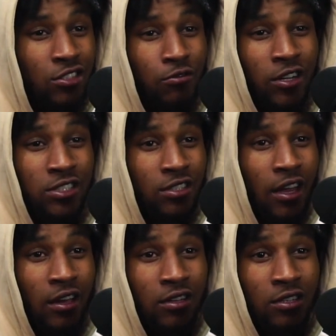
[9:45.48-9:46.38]
I'll see the
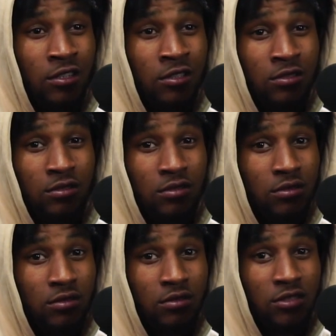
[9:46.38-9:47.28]
rest of that
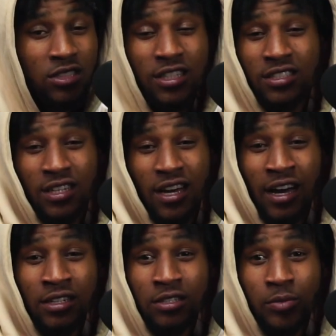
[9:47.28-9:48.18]

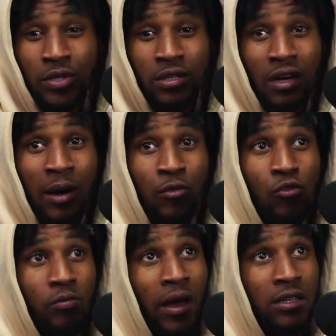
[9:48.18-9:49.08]
season kinda, but
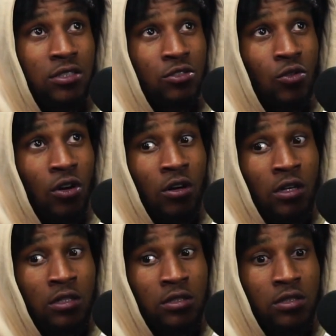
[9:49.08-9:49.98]
I moved back to
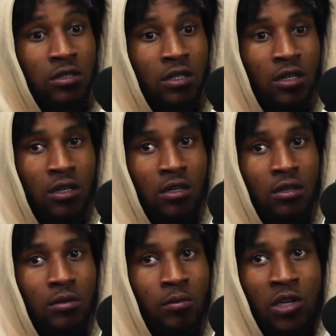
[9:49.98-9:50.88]
New Orleans
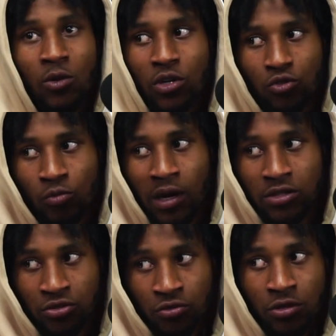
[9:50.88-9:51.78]
midway
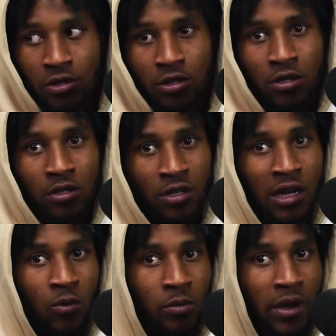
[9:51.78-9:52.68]
through my junior year,
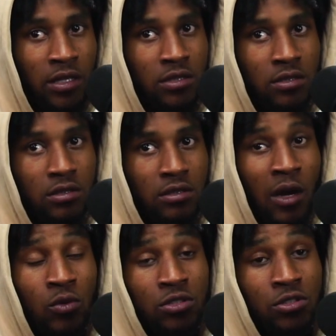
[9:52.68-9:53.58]
and then I went back.
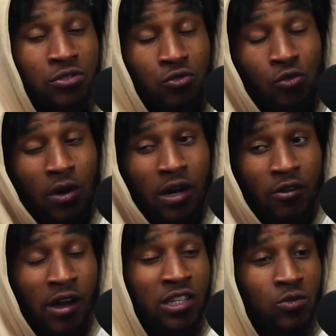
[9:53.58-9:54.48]
I went to the
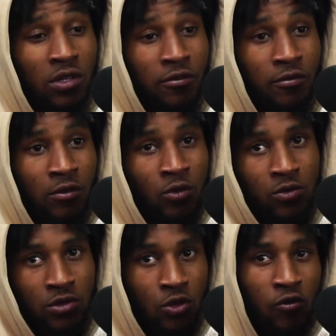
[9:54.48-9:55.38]
school where I graduated
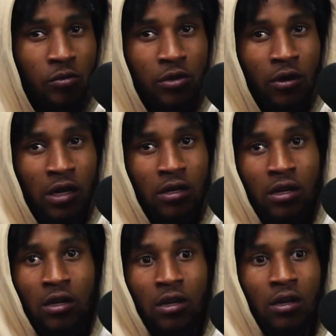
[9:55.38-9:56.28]
from, which was Sophie B.
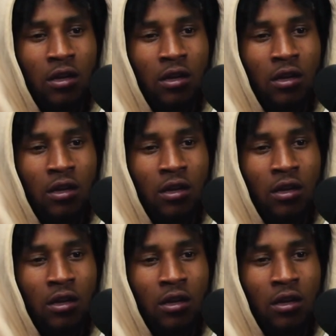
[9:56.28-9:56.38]
Wright.